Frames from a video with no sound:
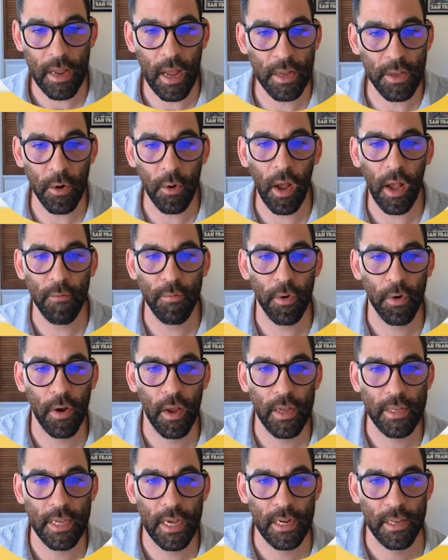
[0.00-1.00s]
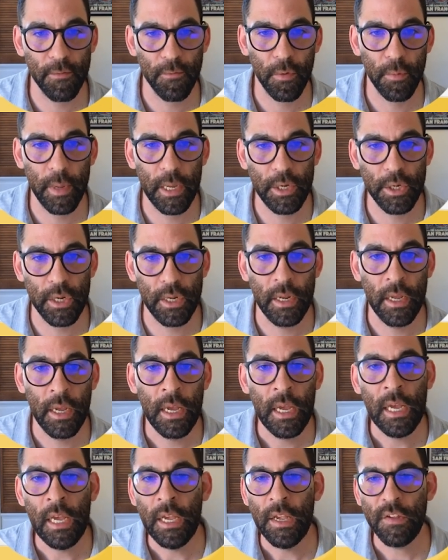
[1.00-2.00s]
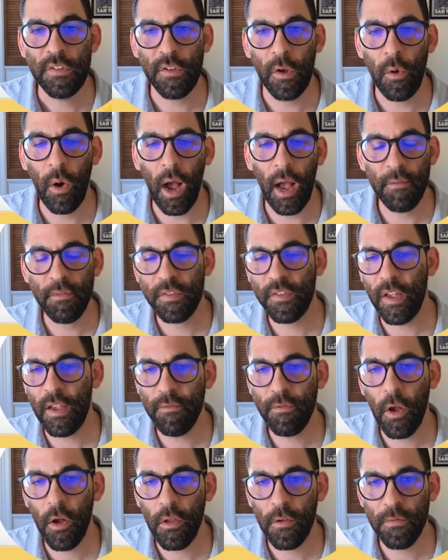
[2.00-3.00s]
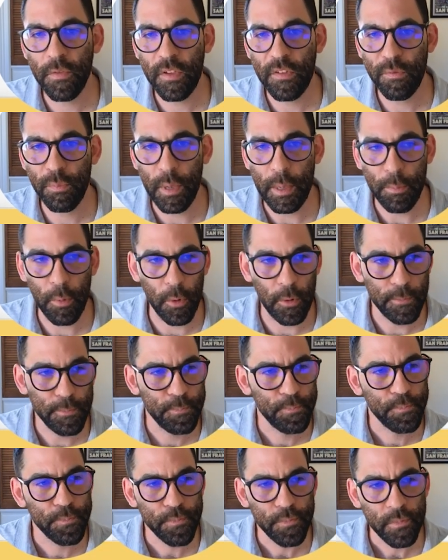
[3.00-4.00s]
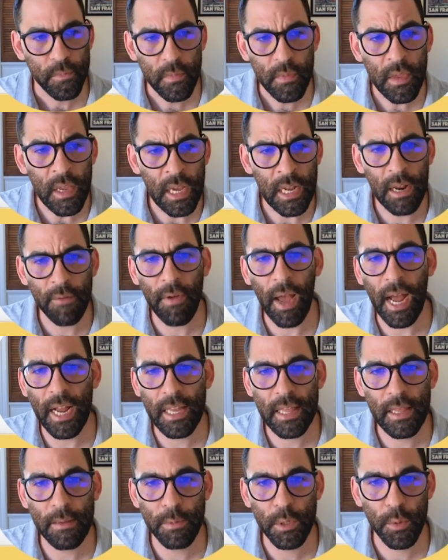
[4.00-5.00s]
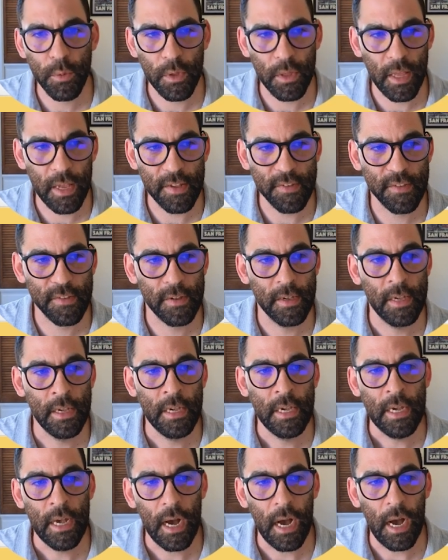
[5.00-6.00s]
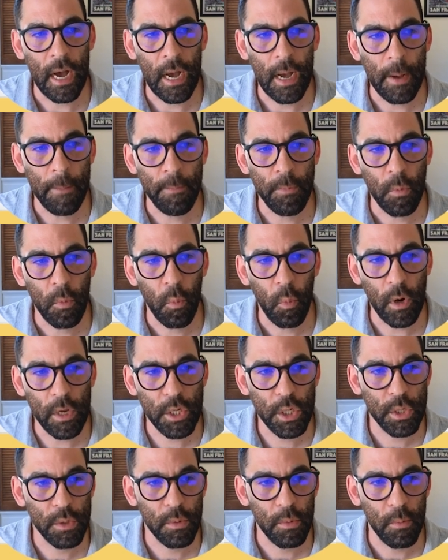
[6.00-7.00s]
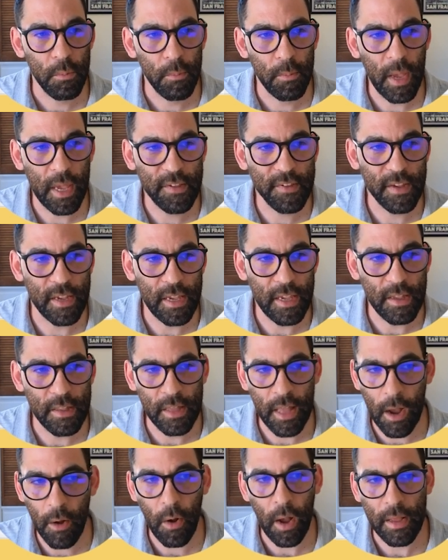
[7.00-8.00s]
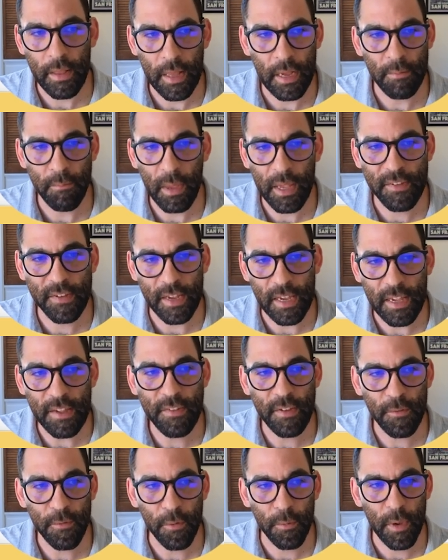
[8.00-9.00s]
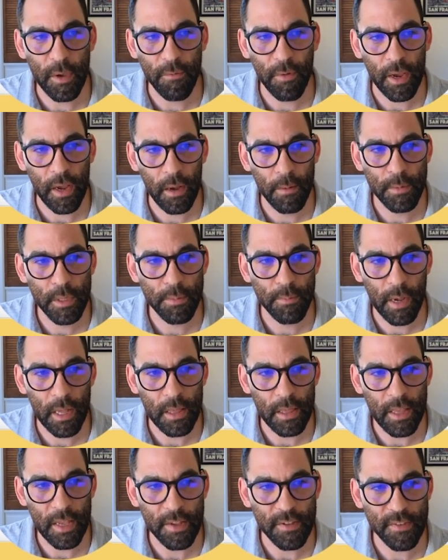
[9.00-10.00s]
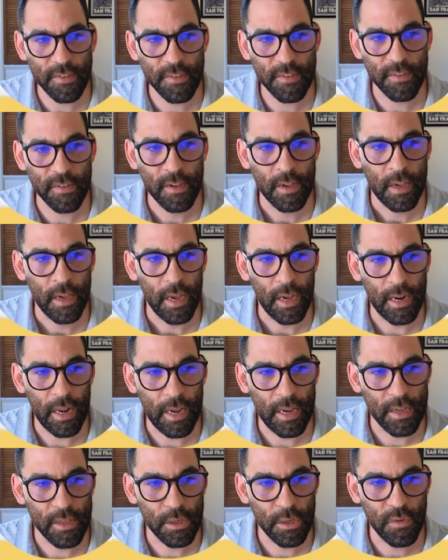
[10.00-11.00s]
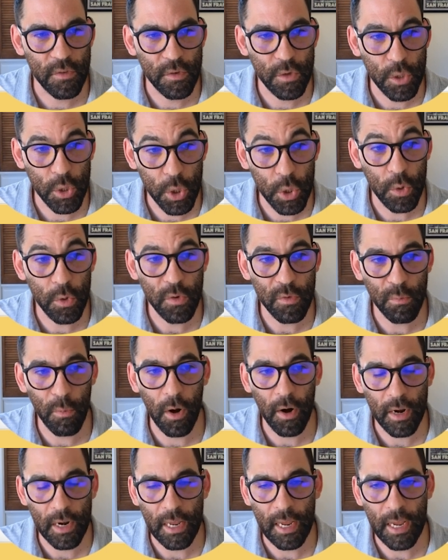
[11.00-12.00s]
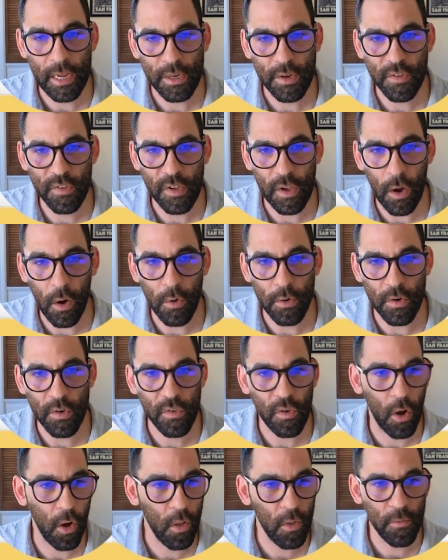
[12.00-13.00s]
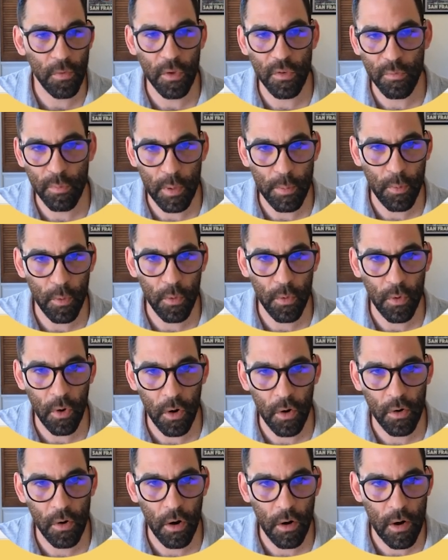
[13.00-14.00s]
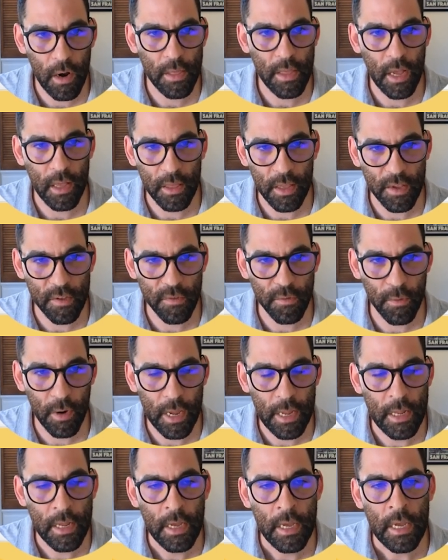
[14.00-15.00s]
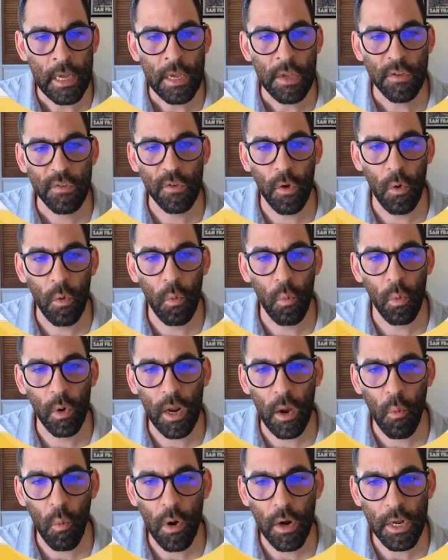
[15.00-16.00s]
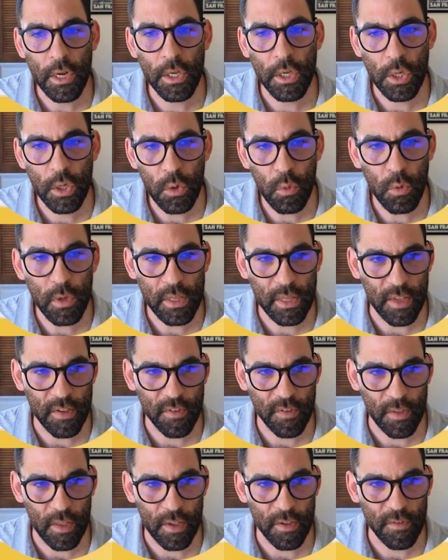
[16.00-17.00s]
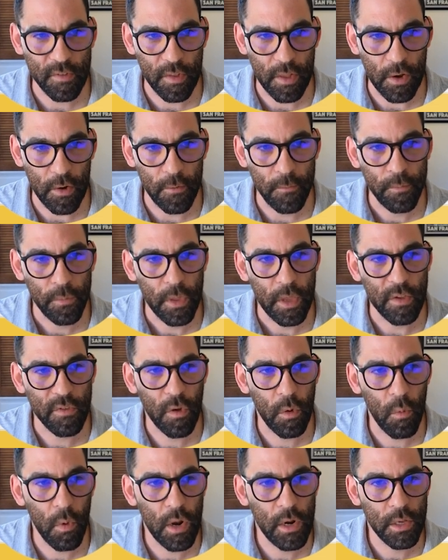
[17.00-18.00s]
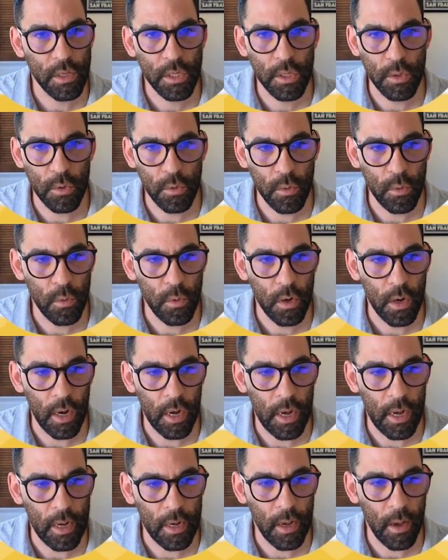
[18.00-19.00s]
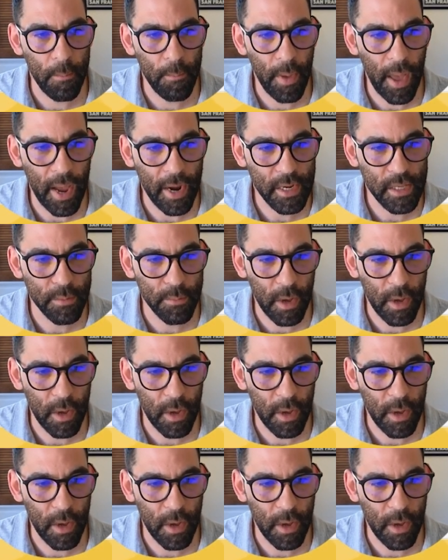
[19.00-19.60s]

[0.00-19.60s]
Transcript: I don't have their contact information. So I've saved all of these people and I've added them to a list. Um, which makes it now I, it makes it easy for me if I come to my lists and I can choose marketing agency owners. All of those people are, are on that list, right? So what I want to do with this list though, is I want to uh, come back to my